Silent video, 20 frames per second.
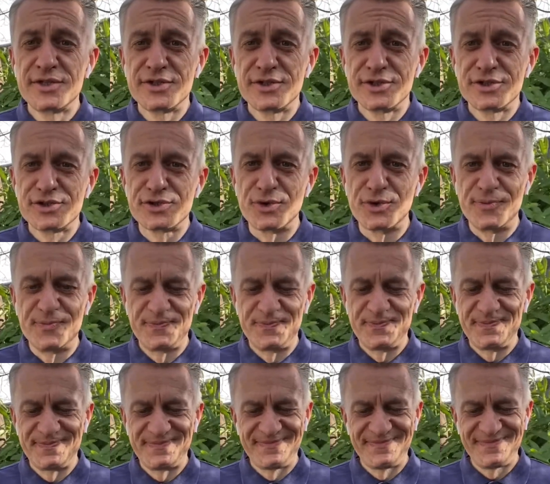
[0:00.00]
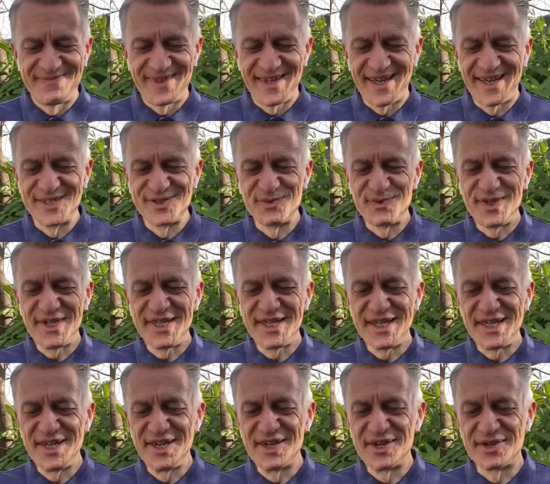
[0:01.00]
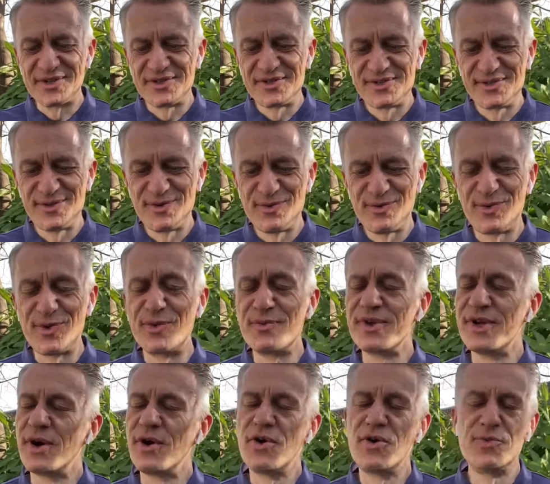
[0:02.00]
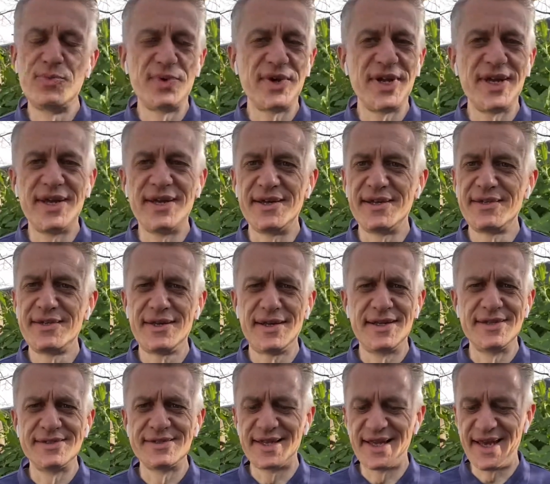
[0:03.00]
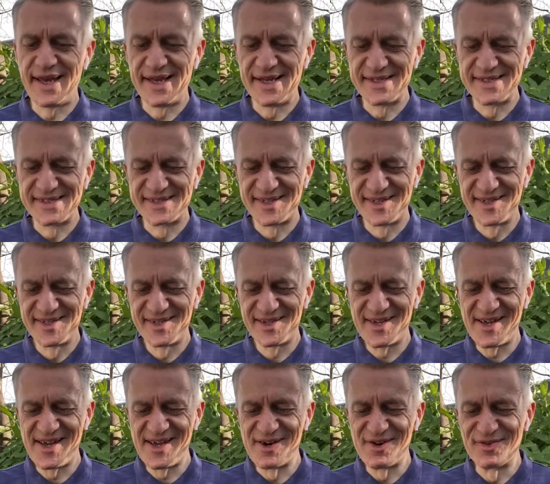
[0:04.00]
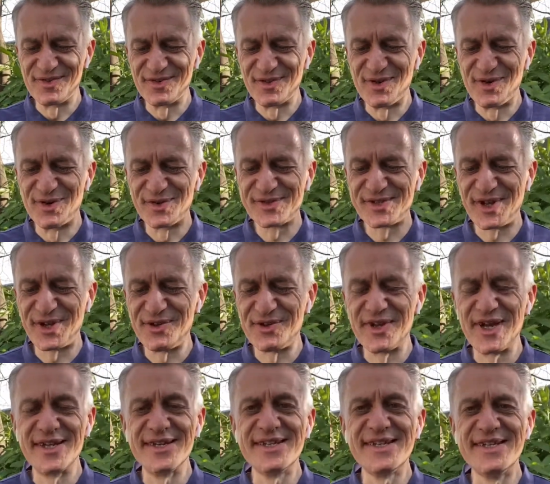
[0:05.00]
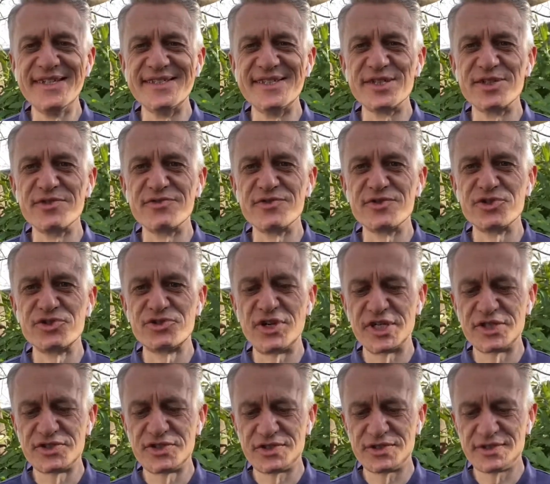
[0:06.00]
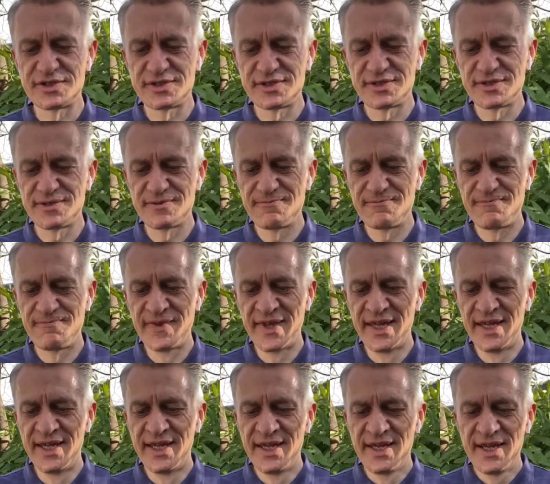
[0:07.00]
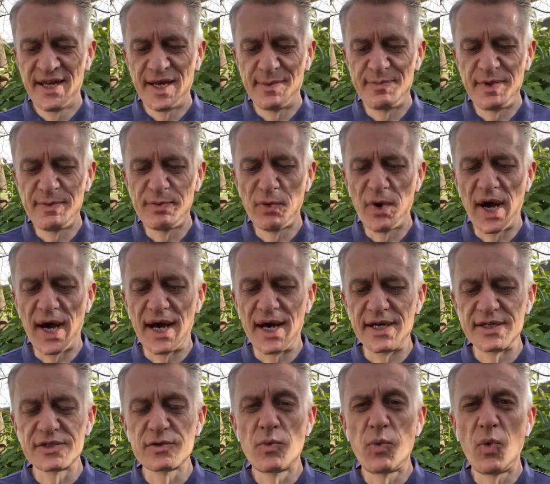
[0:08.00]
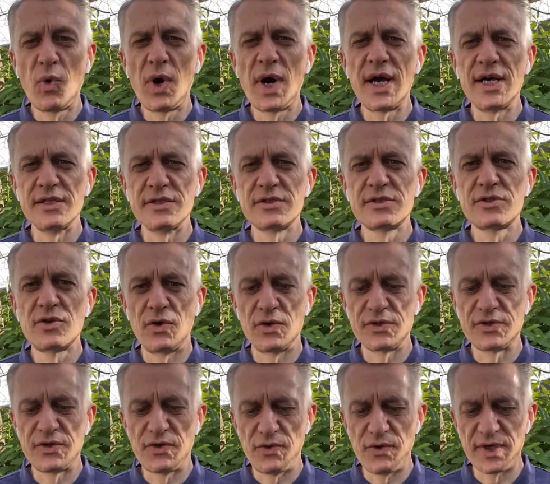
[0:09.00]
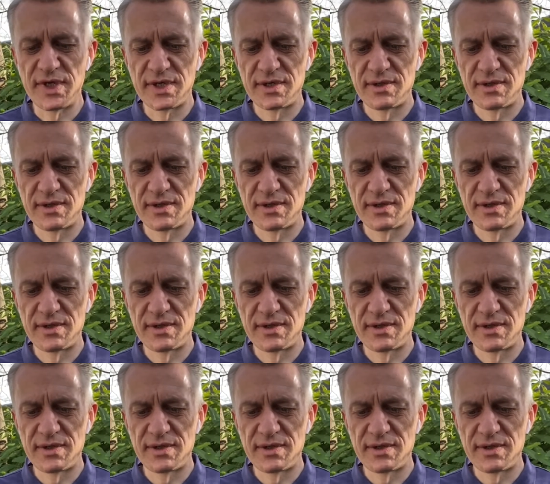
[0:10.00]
So, as we near what we all pray is the end of lockdown and easing of restrictions, and people ask, what is God doing?